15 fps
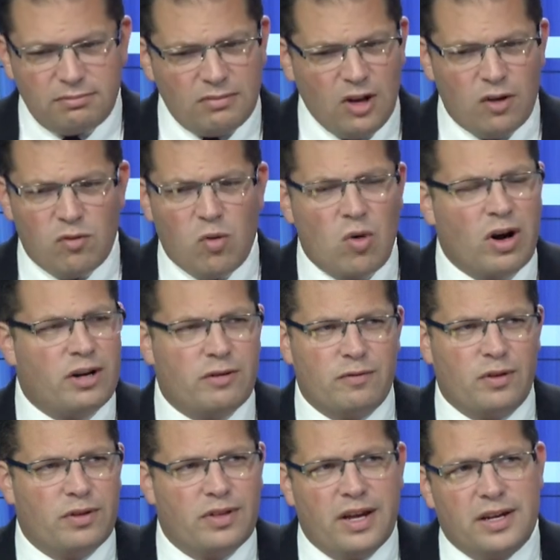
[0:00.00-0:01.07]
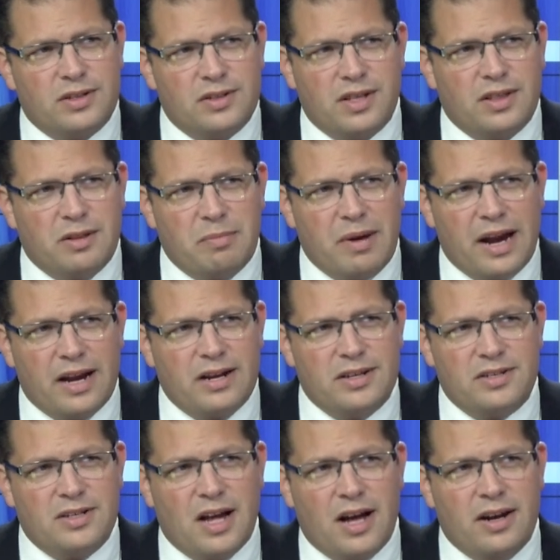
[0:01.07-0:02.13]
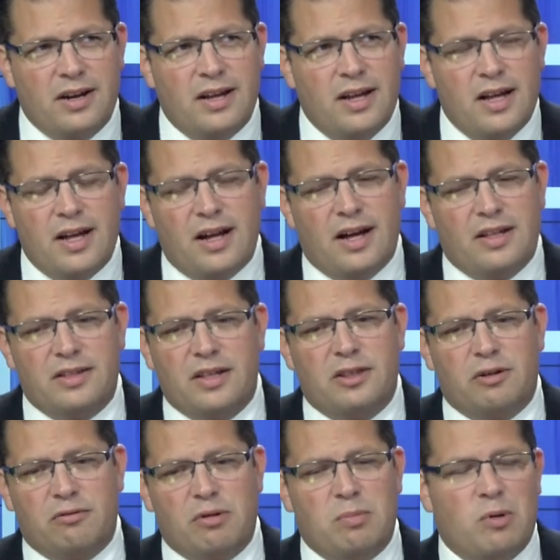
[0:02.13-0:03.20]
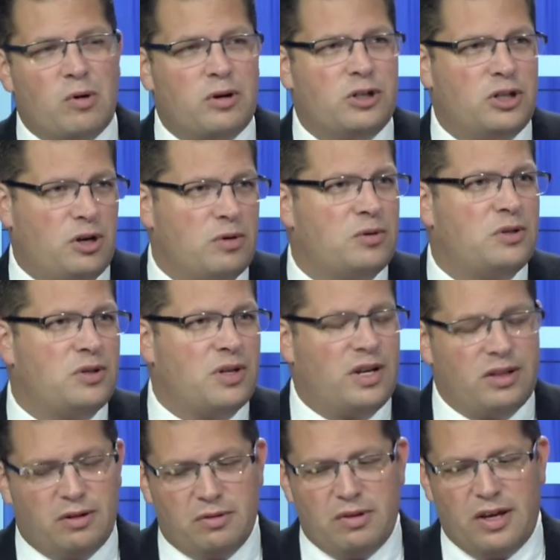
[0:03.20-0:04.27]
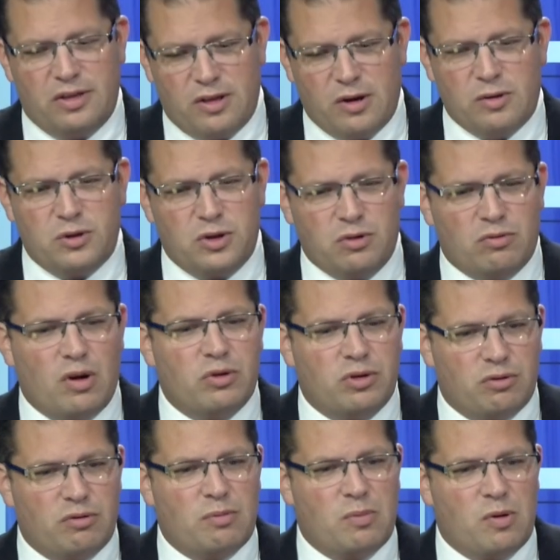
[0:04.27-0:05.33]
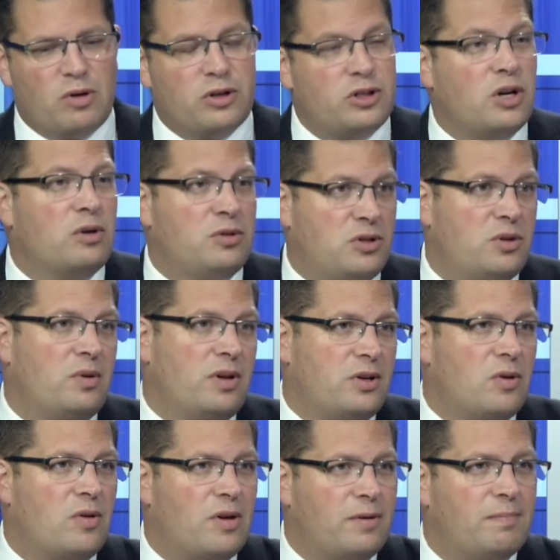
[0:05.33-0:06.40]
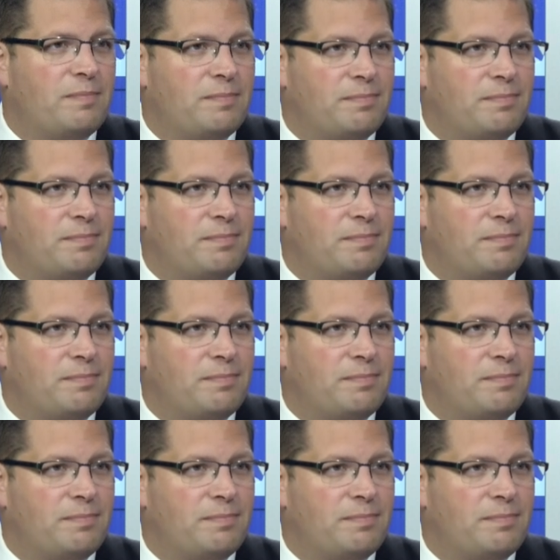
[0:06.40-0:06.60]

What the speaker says: of wonderful things that the band has done that the report chose and those who wrote the report chose to ignore.